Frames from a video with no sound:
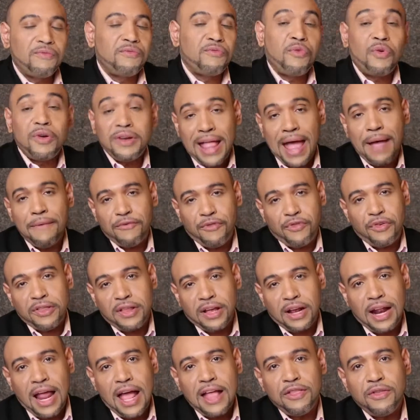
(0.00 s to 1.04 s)
for the
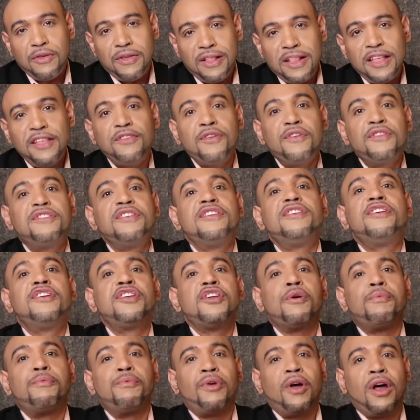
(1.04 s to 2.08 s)
client to at least consider
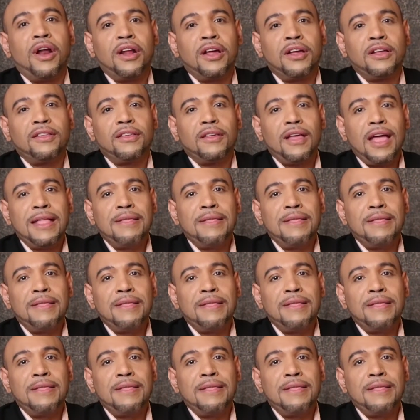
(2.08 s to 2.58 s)
your product